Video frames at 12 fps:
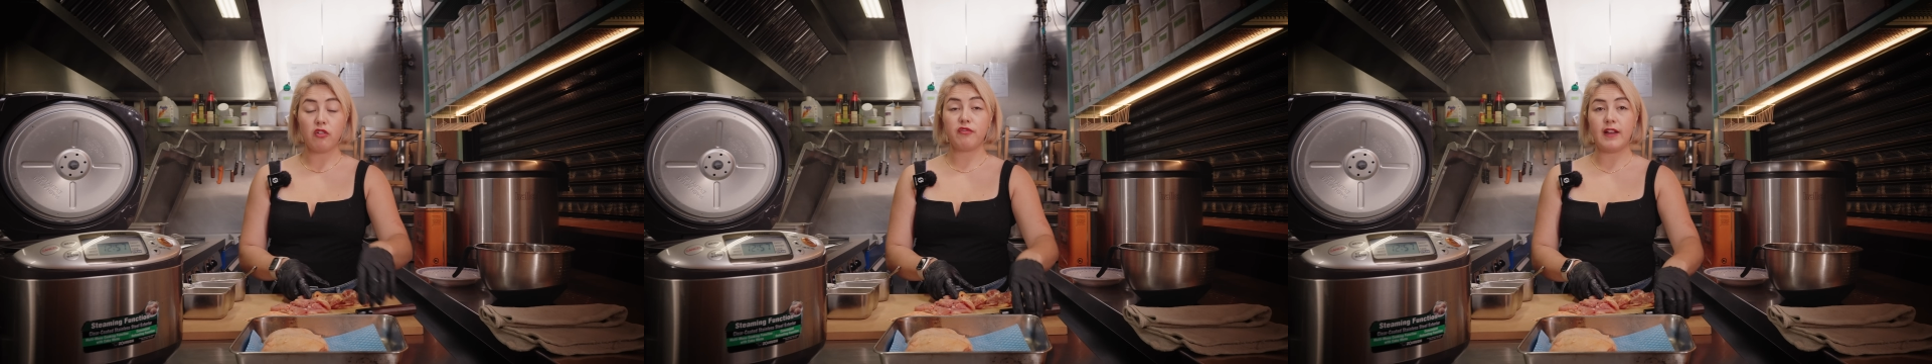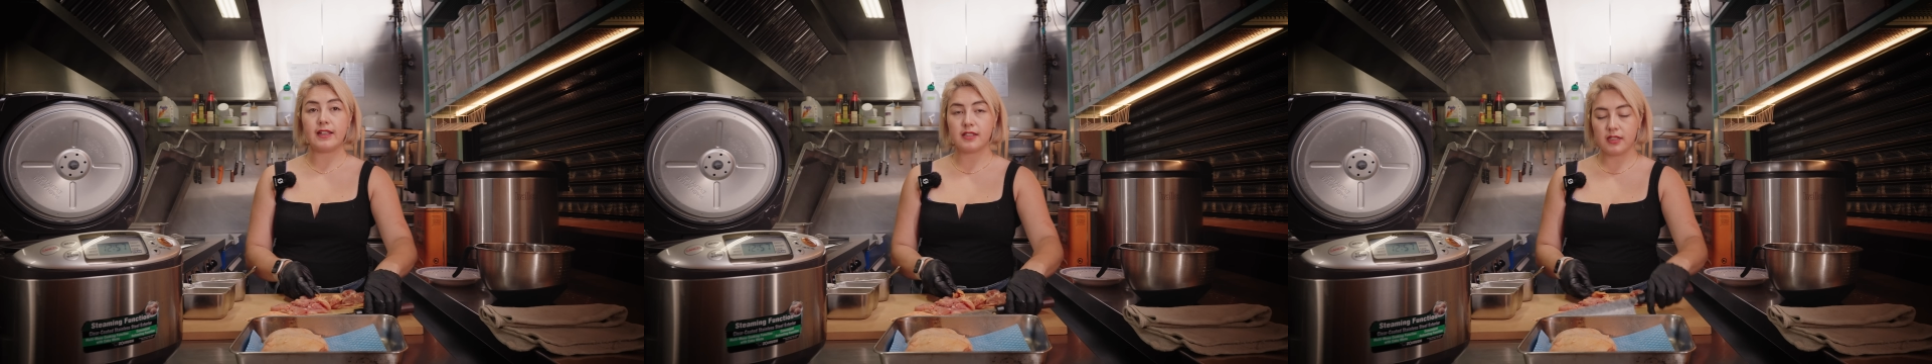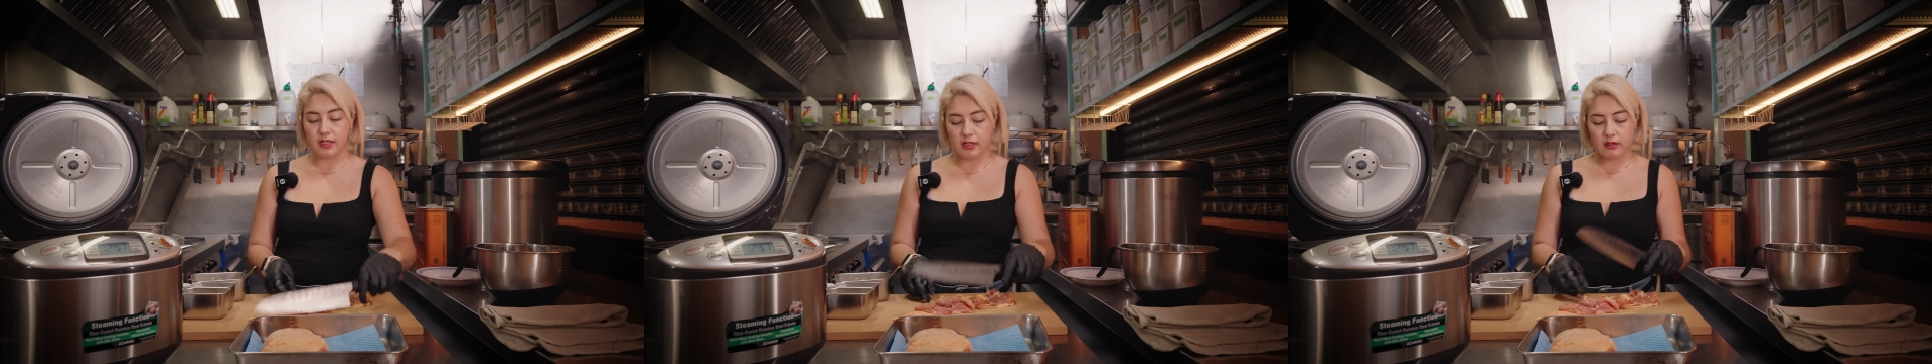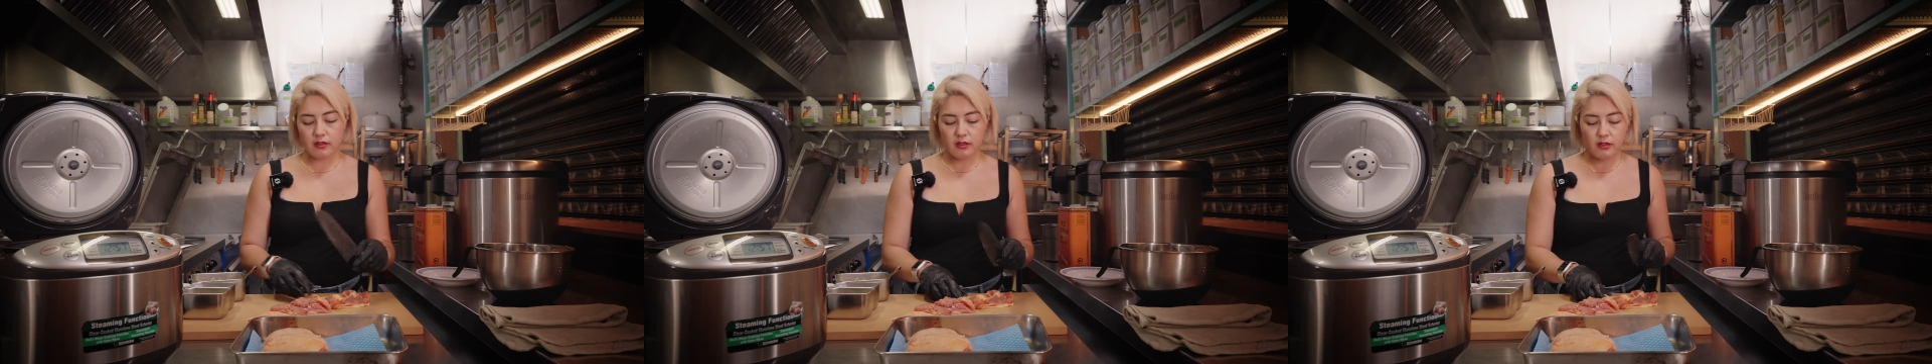faster
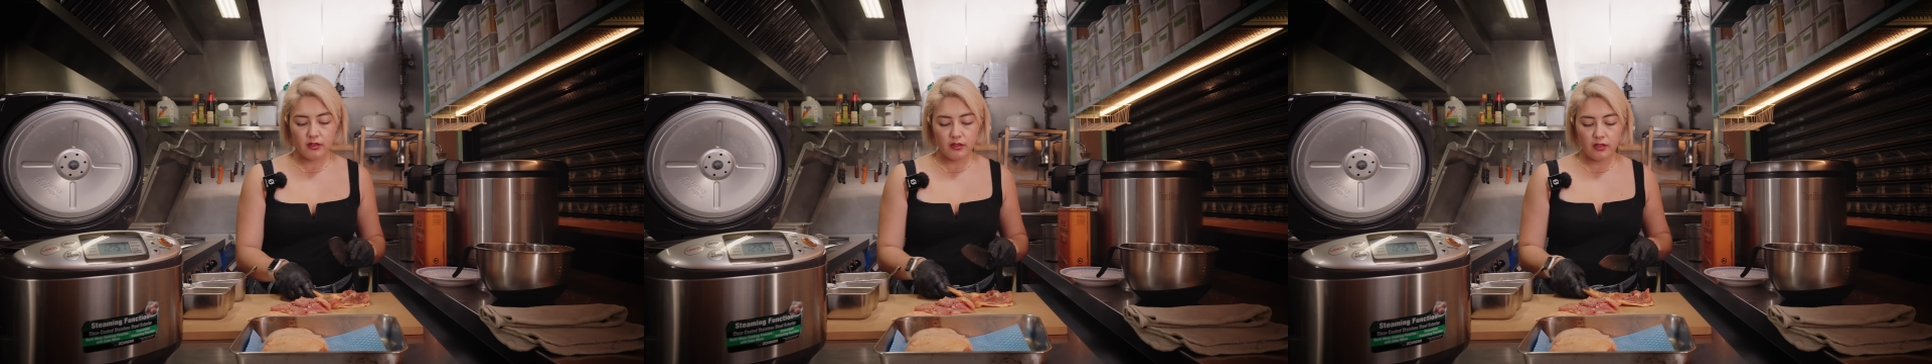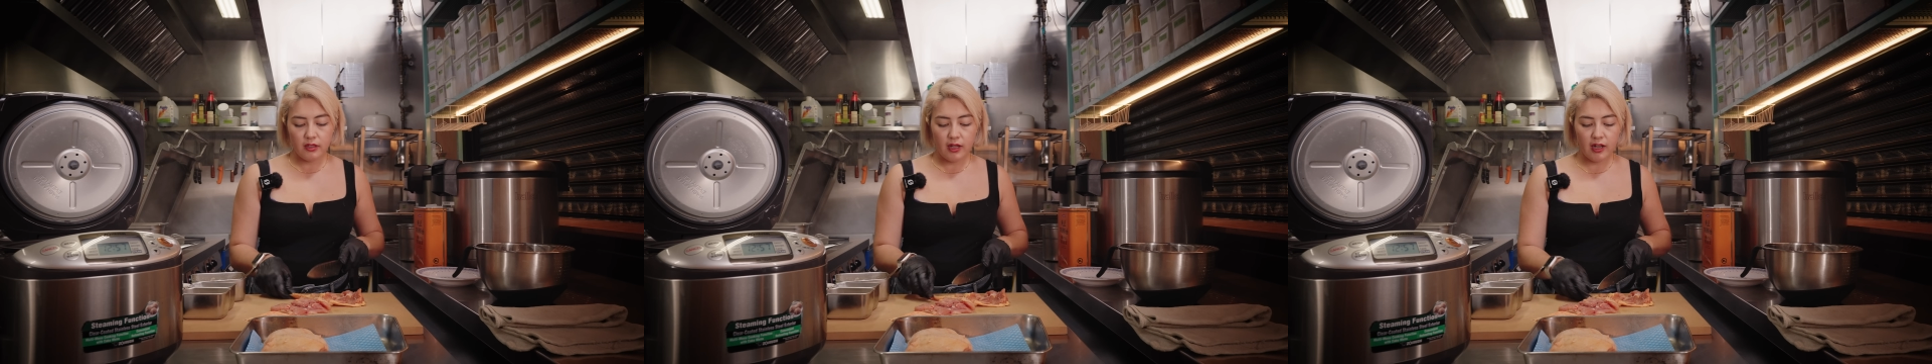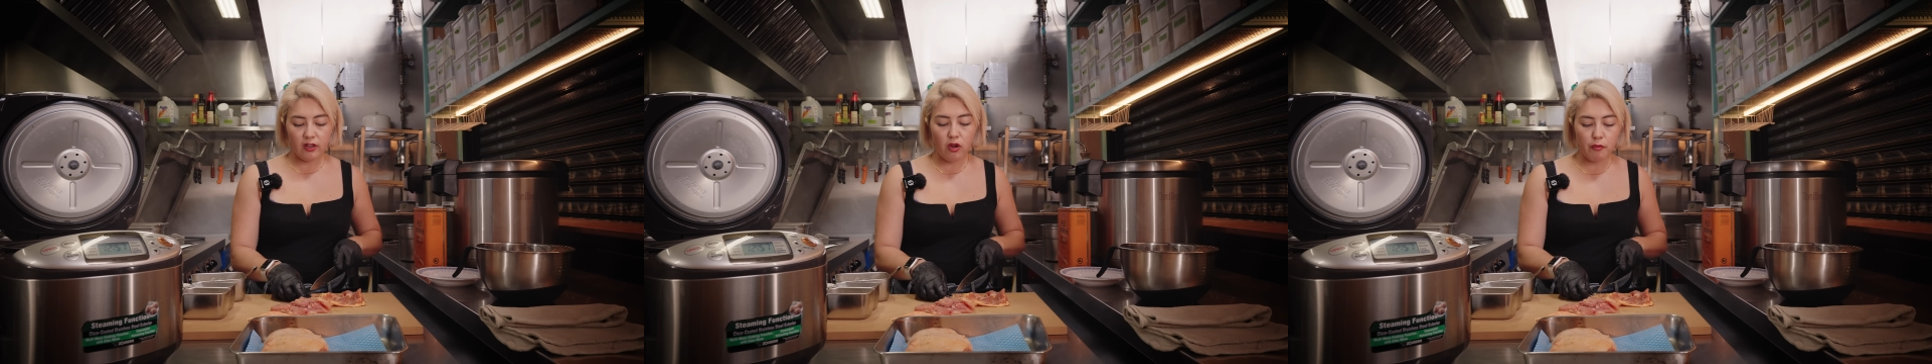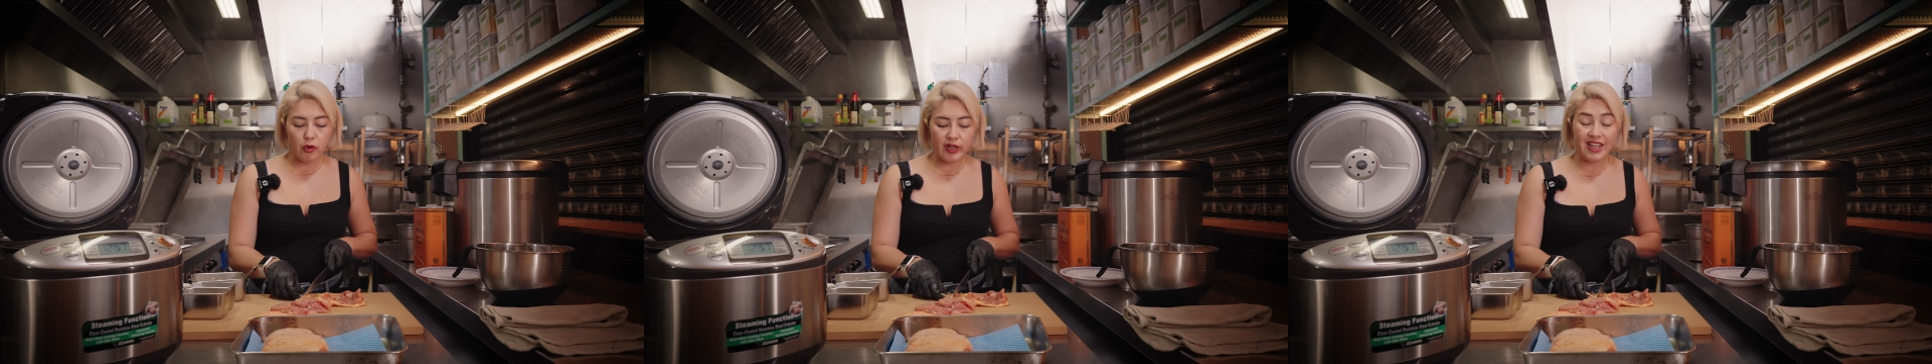and a lot
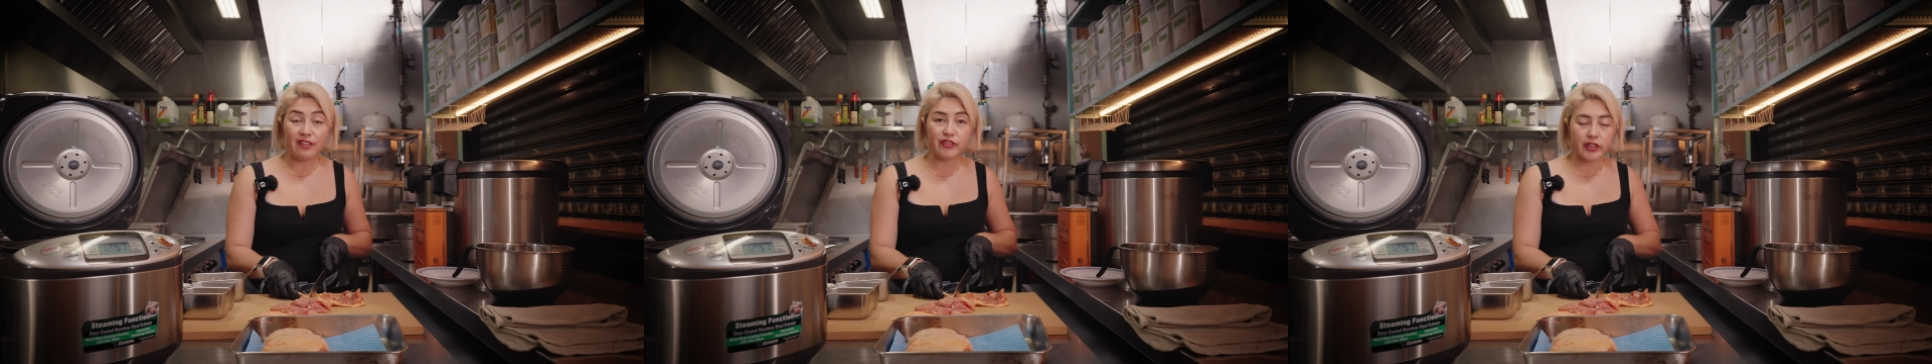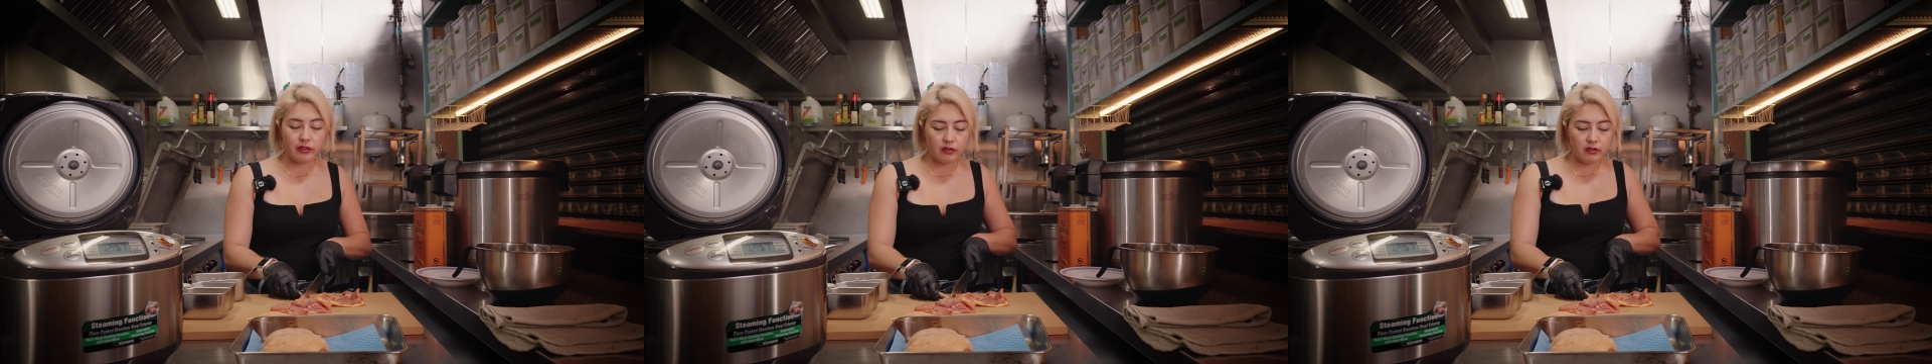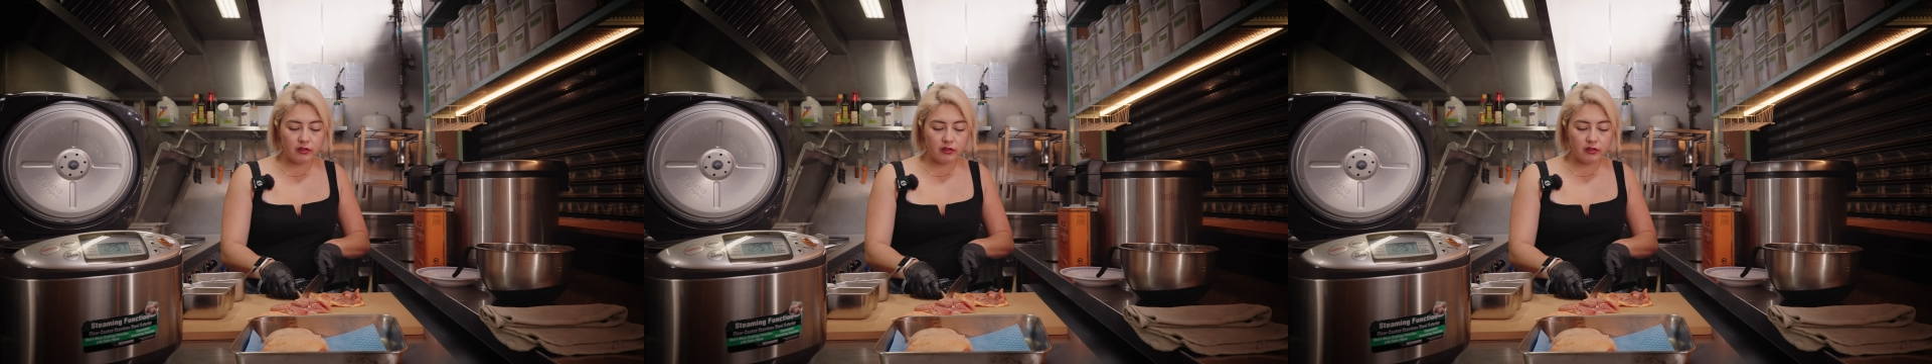more even.